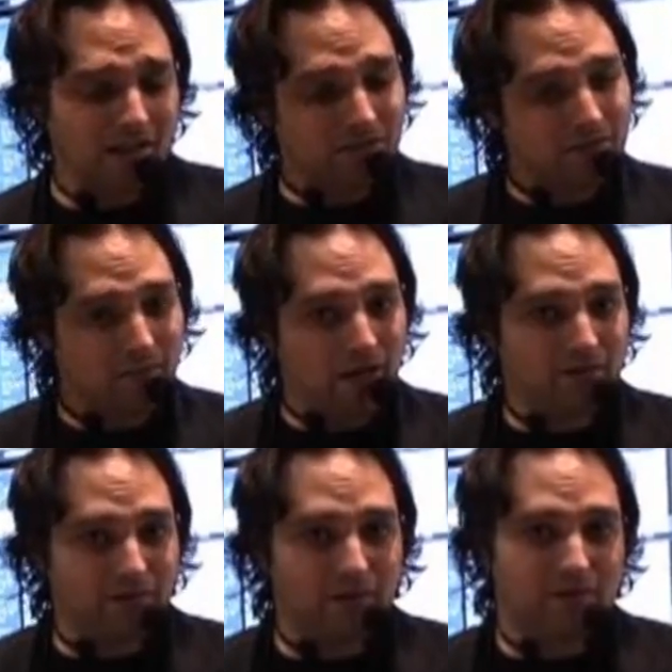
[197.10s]
different
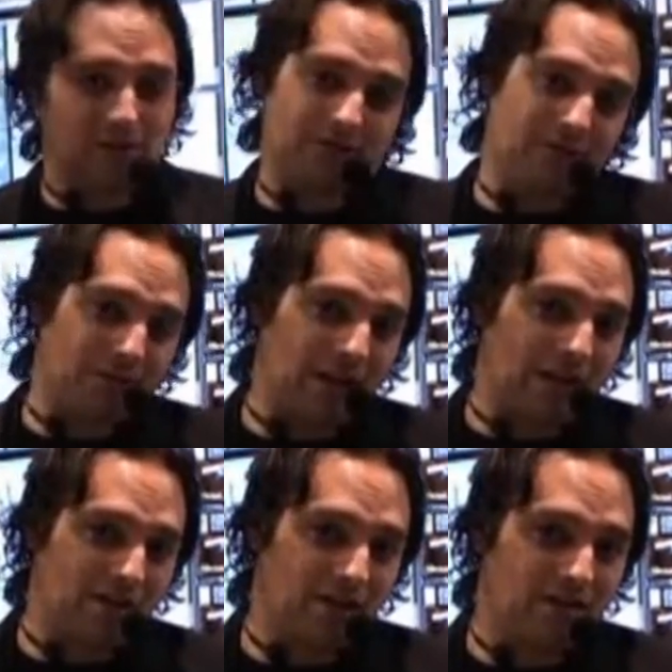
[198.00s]
microphones for different
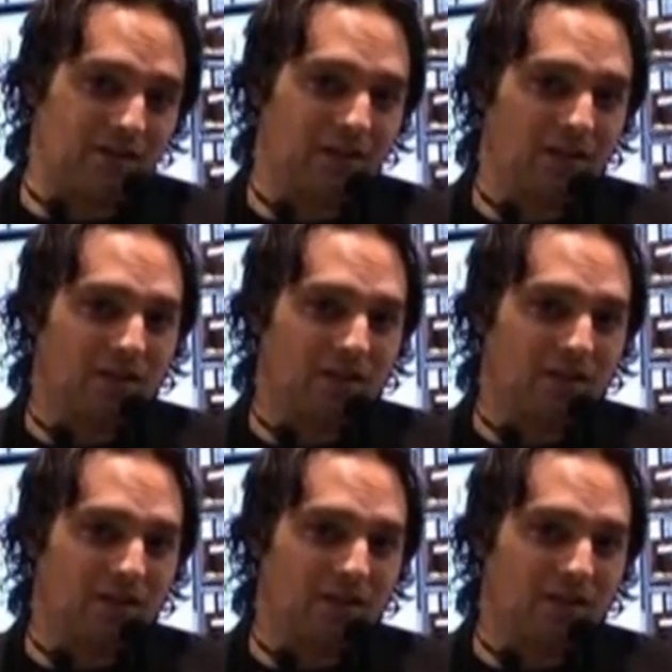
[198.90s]
productions,